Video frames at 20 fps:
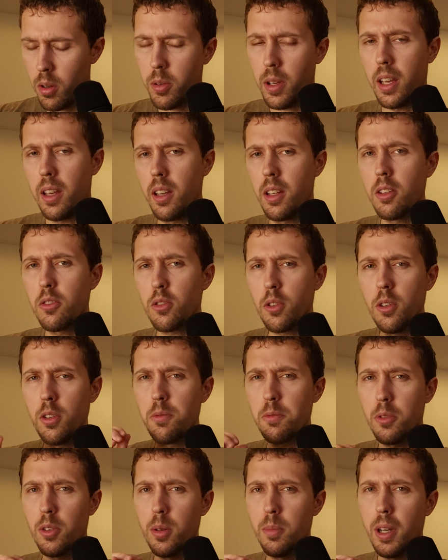Okay, in its
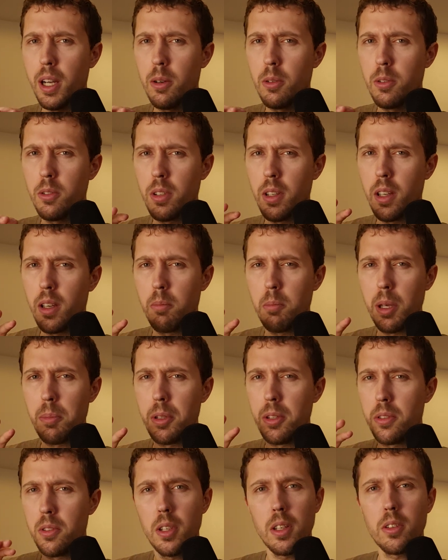current form, I would say
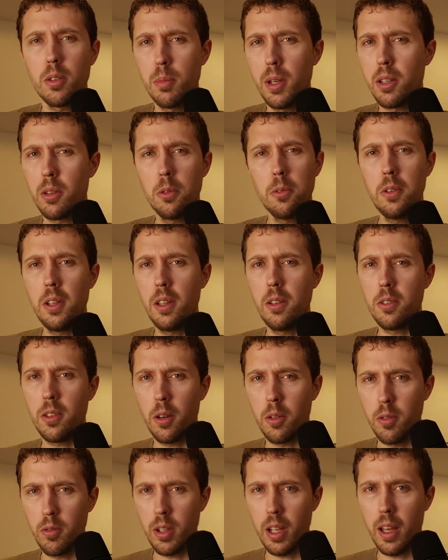maybe 6
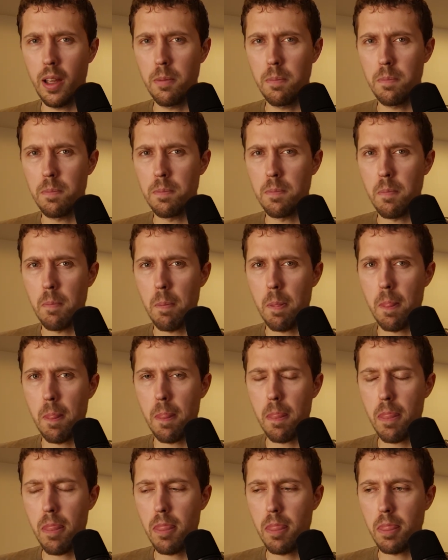mangosteens out of 10.
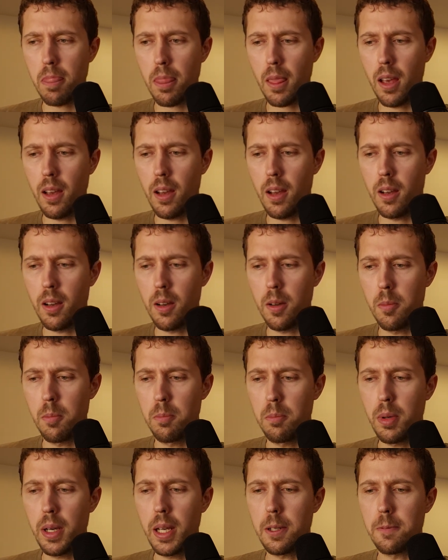
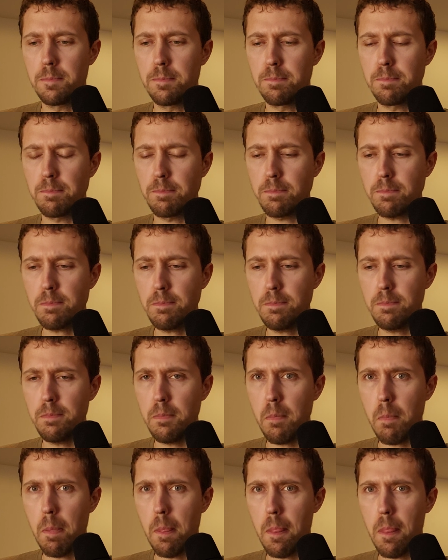But
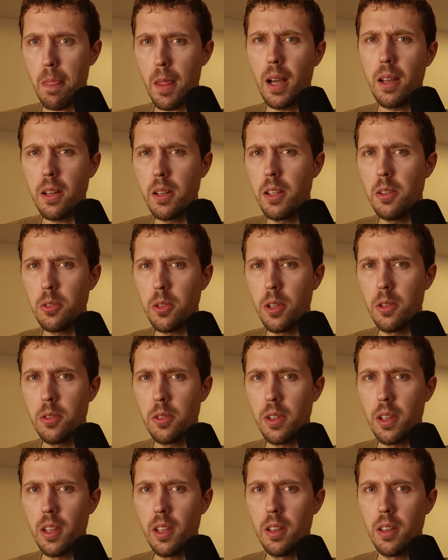I can easily
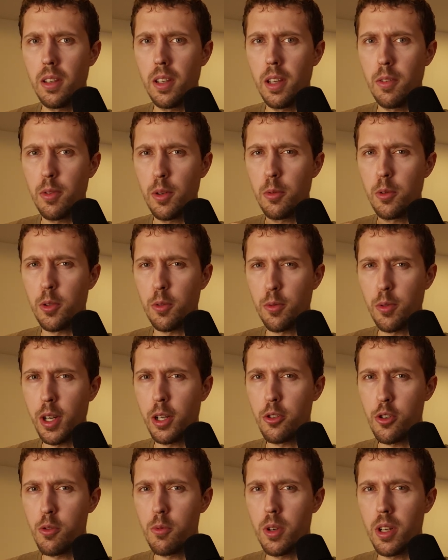see if it was a
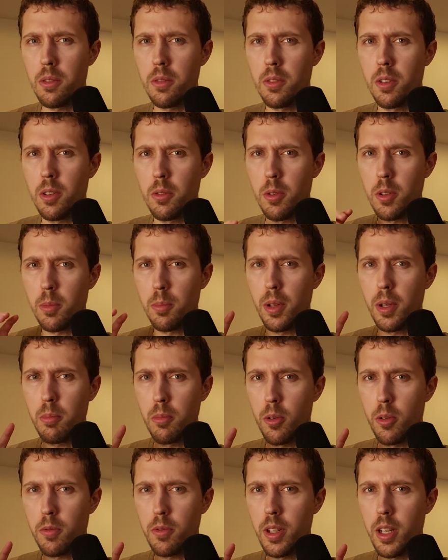fresher one with a
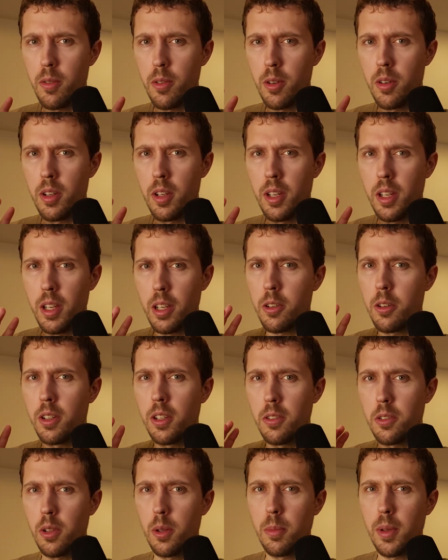bit more flavor, it
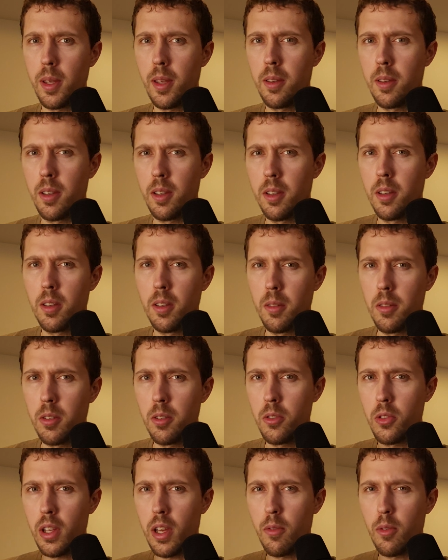could easily be
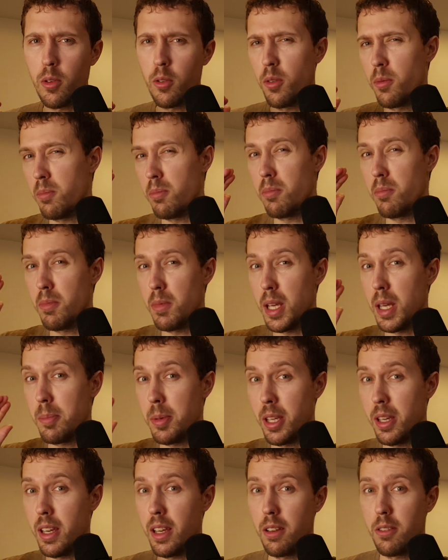7 or
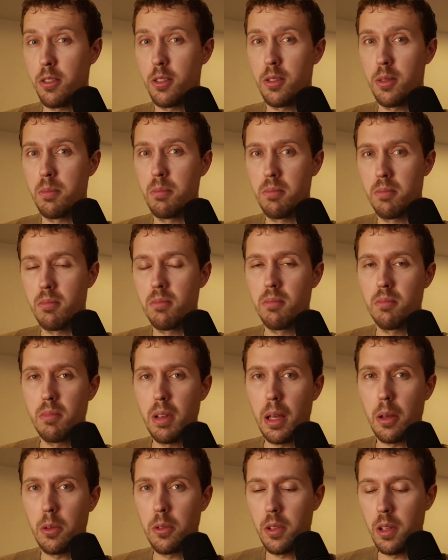maybe 8
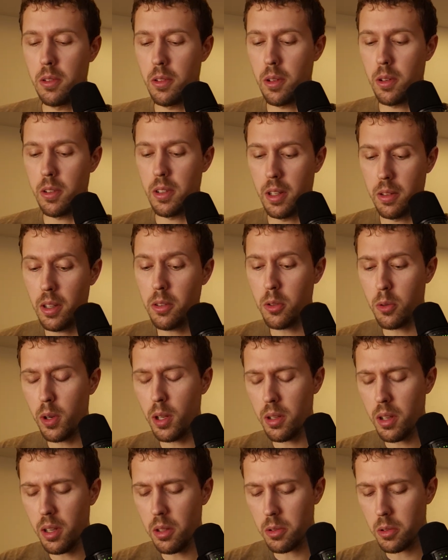mangosteens out of 10. That's
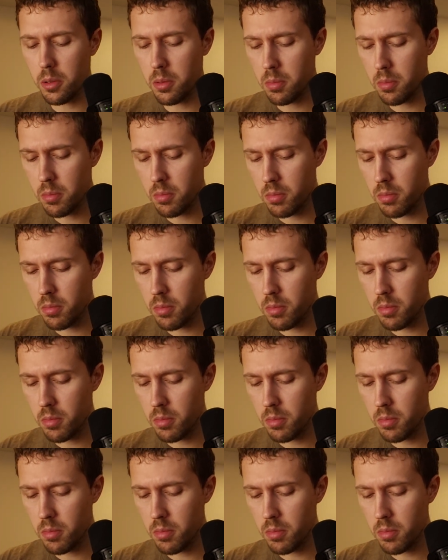quite nice.